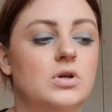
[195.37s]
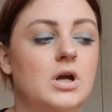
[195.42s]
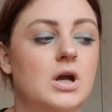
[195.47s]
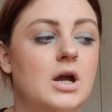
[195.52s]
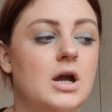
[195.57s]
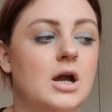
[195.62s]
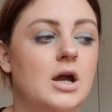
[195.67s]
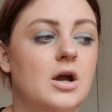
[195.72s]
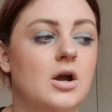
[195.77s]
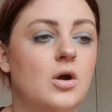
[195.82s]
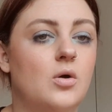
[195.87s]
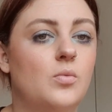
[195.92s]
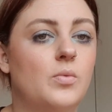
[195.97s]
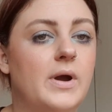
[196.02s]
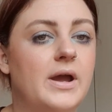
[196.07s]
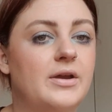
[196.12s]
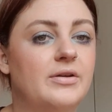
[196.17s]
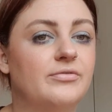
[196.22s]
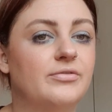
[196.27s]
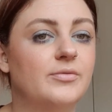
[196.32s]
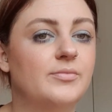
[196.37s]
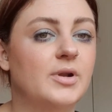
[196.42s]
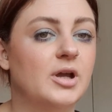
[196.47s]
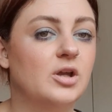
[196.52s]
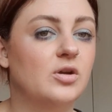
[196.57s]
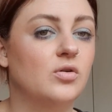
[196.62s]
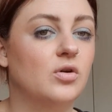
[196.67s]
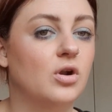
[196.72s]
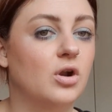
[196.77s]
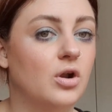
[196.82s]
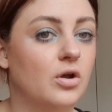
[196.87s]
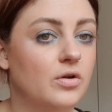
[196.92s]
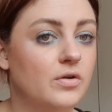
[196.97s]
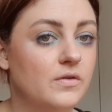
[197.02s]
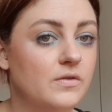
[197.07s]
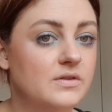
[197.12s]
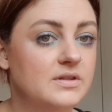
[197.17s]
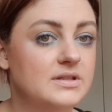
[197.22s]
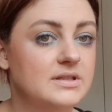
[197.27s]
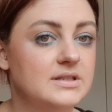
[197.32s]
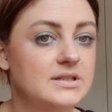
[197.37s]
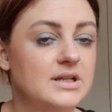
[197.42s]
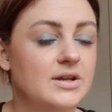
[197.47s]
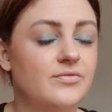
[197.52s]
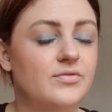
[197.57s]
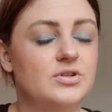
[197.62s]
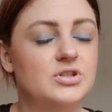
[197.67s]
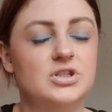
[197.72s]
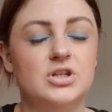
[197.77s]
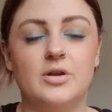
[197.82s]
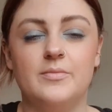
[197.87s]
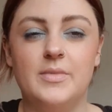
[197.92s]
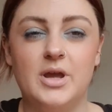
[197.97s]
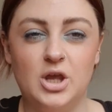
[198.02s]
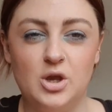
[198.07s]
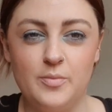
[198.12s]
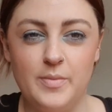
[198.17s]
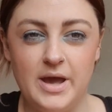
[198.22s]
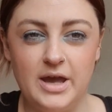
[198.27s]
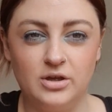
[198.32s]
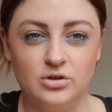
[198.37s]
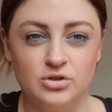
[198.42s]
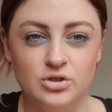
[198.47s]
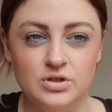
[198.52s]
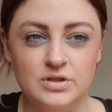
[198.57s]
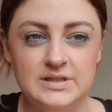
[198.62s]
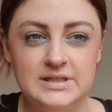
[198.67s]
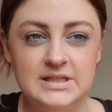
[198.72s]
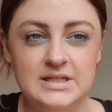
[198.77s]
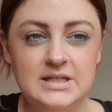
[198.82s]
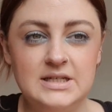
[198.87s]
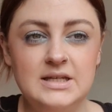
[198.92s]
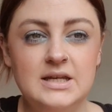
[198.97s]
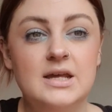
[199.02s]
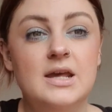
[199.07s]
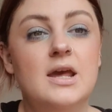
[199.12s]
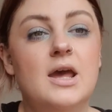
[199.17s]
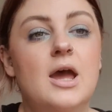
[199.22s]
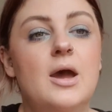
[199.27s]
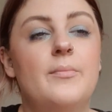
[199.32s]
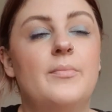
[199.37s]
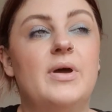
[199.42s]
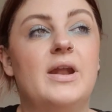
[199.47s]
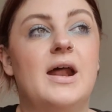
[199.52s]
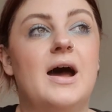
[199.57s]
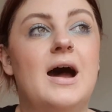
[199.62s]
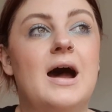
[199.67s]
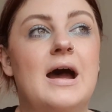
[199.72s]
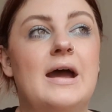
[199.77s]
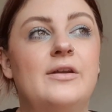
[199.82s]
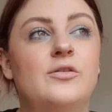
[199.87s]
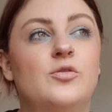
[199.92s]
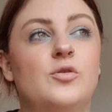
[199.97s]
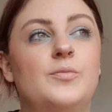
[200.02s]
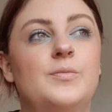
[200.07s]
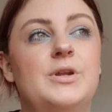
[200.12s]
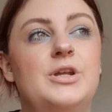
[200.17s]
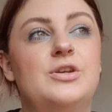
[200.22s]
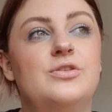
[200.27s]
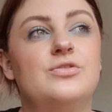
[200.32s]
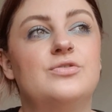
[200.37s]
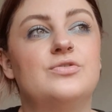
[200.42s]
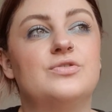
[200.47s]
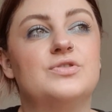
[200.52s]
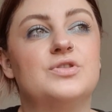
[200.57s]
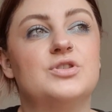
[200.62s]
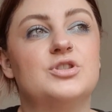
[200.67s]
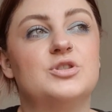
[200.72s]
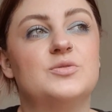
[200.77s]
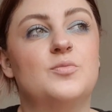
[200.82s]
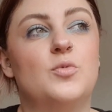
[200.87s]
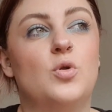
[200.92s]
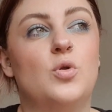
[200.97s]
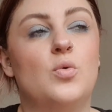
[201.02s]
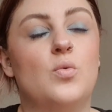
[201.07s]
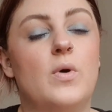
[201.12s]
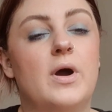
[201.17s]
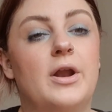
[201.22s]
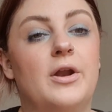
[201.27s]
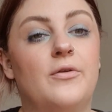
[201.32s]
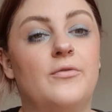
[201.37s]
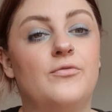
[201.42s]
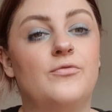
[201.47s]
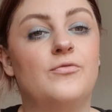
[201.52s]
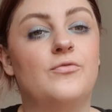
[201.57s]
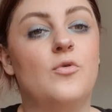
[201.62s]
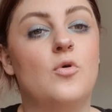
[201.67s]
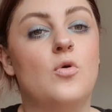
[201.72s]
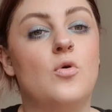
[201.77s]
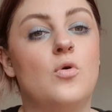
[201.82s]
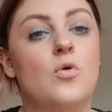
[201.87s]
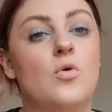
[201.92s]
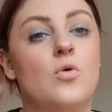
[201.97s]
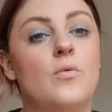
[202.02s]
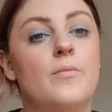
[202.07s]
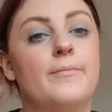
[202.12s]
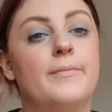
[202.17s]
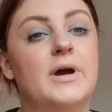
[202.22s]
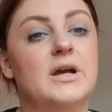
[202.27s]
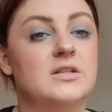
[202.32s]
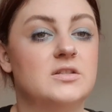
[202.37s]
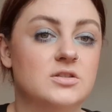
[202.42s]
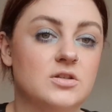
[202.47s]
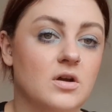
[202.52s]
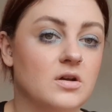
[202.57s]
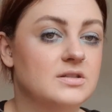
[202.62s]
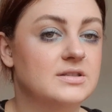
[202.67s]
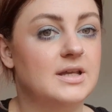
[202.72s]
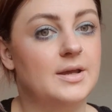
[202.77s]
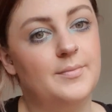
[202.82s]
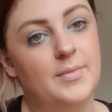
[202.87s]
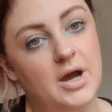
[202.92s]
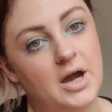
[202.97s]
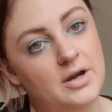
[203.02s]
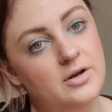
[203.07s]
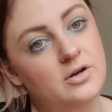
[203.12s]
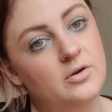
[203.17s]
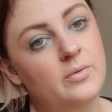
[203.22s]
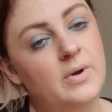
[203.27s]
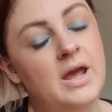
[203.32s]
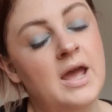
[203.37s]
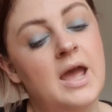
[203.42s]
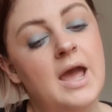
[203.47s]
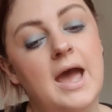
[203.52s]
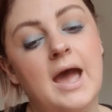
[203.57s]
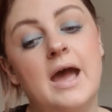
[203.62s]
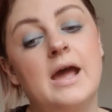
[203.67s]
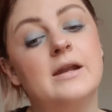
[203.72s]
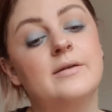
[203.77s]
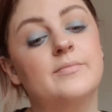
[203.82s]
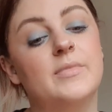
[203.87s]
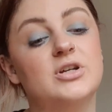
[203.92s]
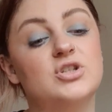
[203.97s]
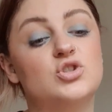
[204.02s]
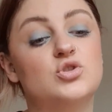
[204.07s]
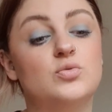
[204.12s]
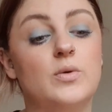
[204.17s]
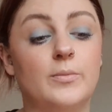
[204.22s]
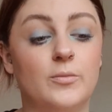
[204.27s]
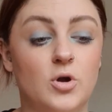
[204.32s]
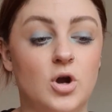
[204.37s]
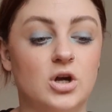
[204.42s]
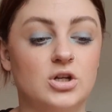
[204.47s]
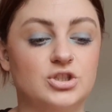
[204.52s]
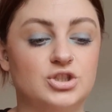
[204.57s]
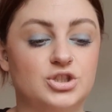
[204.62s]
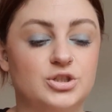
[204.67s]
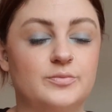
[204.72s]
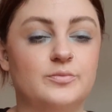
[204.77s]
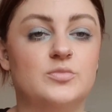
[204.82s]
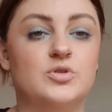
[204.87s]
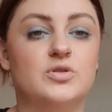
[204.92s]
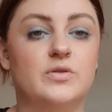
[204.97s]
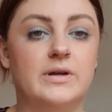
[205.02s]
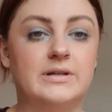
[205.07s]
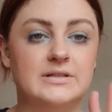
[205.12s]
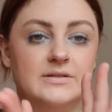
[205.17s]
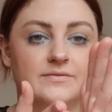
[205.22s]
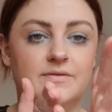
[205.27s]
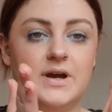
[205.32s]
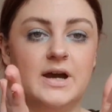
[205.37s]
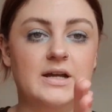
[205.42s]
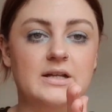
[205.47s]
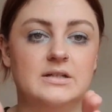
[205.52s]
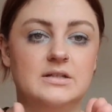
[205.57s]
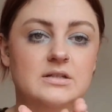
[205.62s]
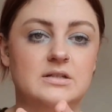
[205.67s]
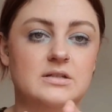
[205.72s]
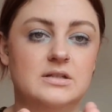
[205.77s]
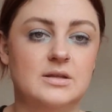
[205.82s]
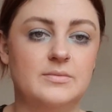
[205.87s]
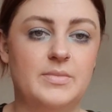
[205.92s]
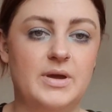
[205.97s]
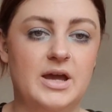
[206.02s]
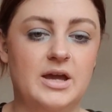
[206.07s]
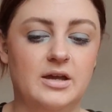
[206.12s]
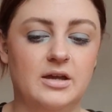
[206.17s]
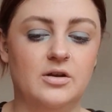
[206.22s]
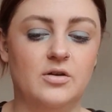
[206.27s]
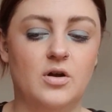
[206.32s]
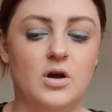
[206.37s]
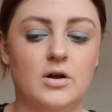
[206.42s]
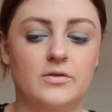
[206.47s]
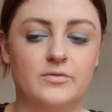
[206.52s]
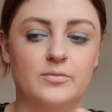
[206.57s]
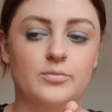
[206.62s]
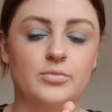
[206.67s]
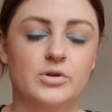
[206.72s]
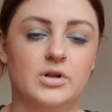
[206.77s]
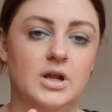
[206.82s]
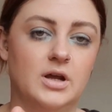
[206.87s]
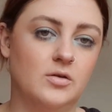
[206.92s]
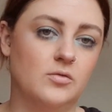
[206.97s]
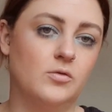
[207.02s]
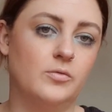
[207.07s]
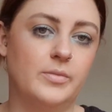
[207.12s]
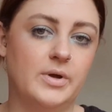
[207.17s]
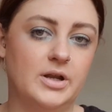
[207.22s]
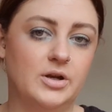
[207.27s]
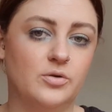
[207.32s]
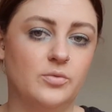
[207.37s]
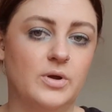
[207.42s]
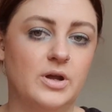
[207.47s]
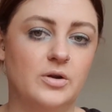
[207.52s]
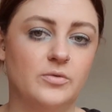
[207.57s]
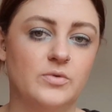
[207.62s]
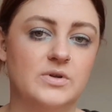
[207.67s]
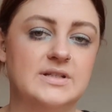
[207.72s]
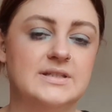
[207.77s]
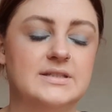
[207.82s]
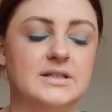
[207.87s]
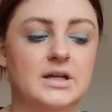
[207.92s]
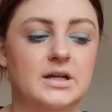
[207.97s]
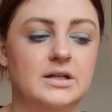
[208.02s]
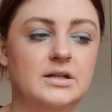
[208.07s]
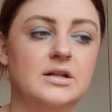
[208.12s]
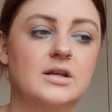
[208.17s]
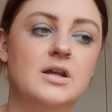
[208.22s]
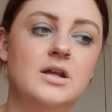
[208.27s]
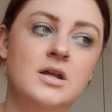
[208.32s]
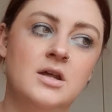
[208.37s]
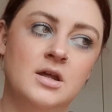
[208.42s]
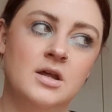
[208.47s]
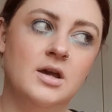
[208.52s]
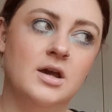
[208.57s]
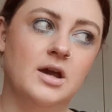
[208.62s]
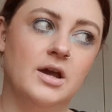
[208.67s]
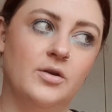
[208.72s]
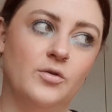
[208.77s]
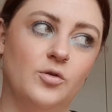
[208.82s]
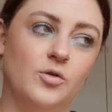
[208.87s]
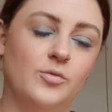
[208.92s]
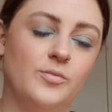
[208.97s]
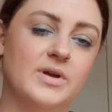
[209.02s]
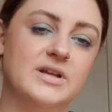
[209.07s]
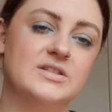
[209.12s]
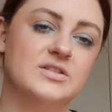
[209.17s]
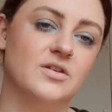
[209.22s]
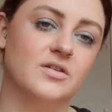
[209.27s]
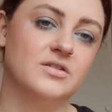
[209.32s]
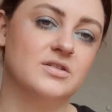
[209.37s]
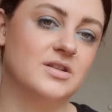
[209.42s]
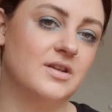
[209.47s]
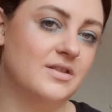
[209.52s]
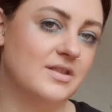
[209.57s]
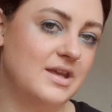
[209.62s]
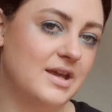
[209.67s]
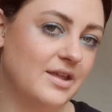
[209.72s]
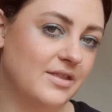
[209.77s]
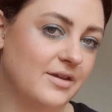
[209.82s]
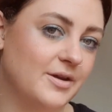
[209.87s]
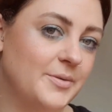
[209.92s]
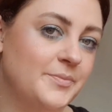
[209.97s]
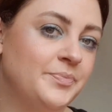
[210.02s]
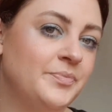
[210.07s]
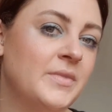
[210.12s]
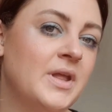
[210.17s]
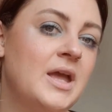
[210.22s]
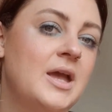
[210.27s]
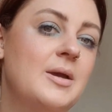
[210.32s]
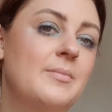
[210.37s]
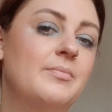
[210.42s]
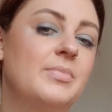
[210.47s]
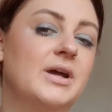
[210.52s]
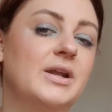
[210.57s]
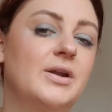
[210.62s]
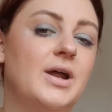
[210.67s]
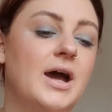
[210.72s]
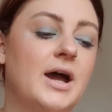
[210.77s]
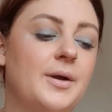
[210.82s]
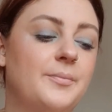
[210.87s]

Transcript: away from like your clothes and stuff, and to not make your bag dirty. But I normally use the small one for my socks and my underwear and my swim costume. So I divide the bag in half and put like all my underwear on one side and all my socks on the other. But